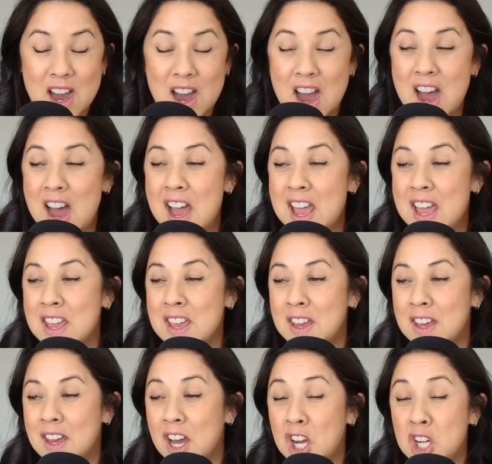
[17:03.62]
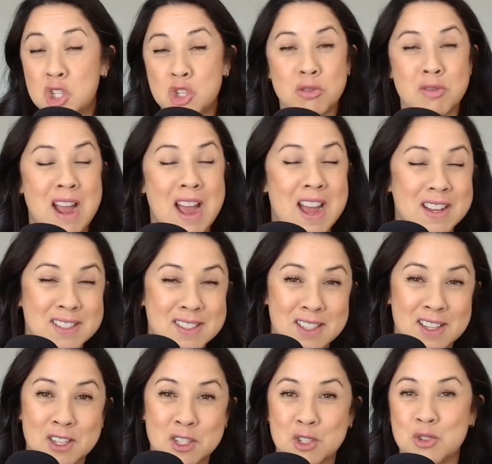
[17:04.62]
I attract
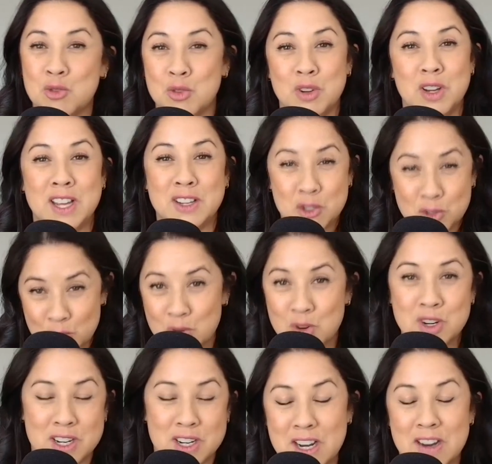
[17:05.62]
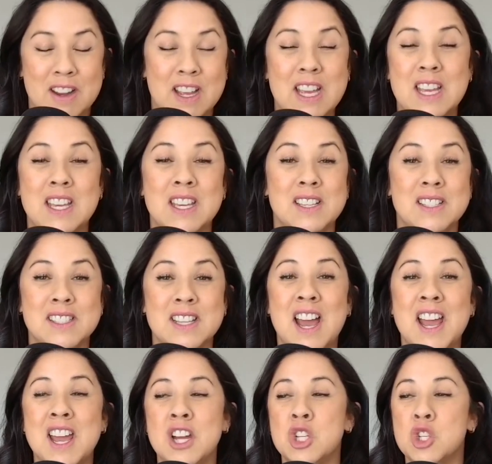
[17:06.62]
extraordinary ease.
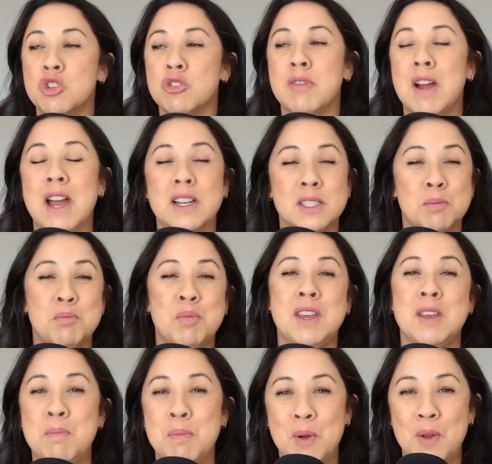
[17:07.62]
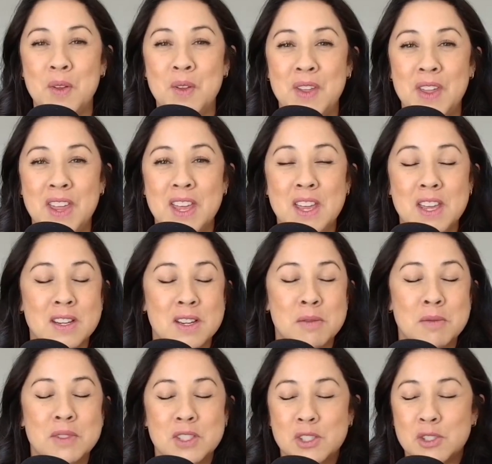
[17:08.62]
I attract people,
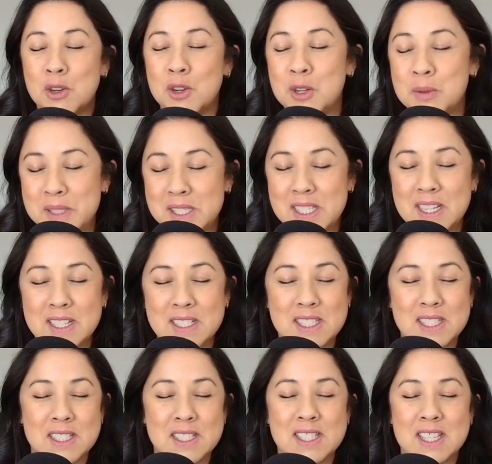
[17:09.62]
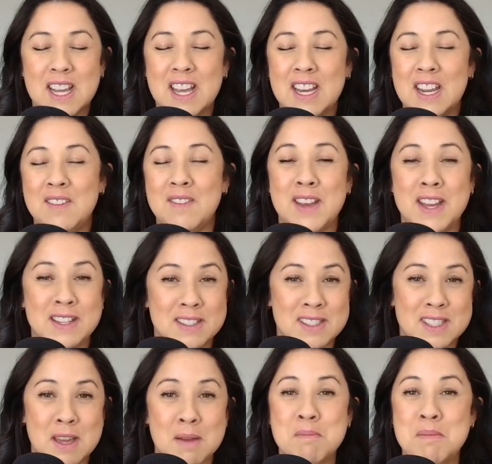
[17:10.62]
circumstances, and
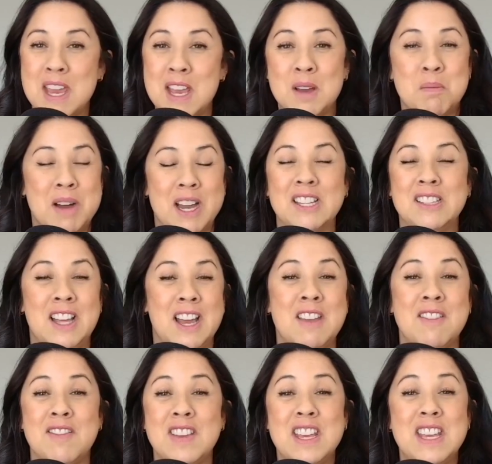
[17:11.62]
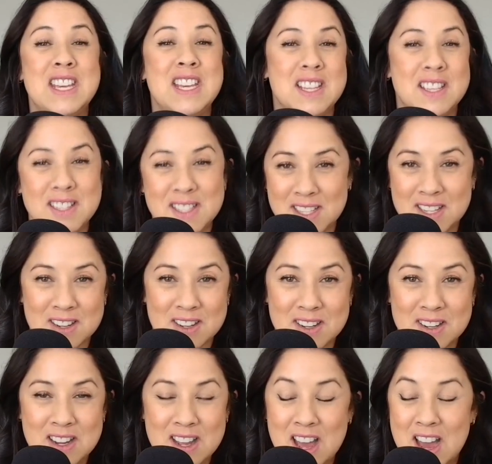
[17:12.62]
events that make my life
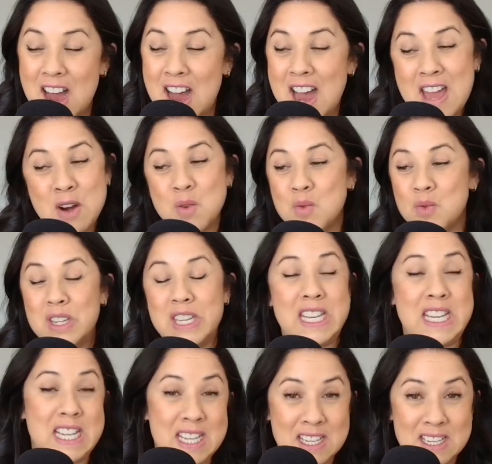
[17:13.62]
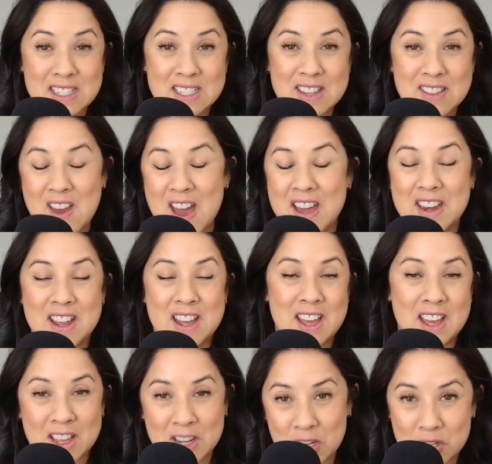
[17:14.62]
easier. I don't need that
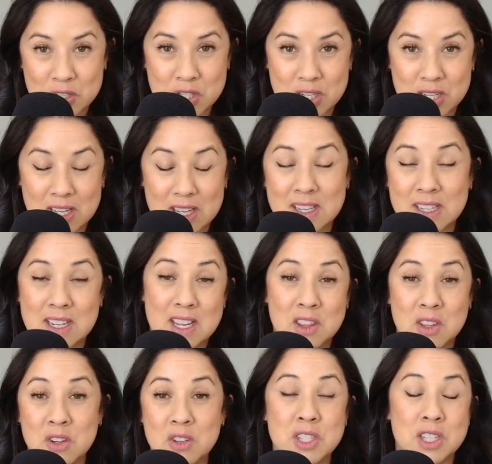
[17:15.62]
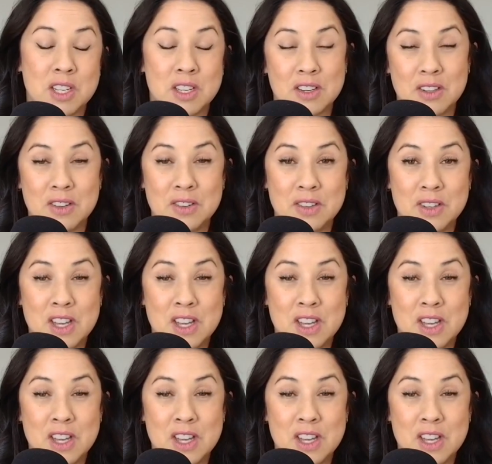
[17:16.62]
energy, and neither do you.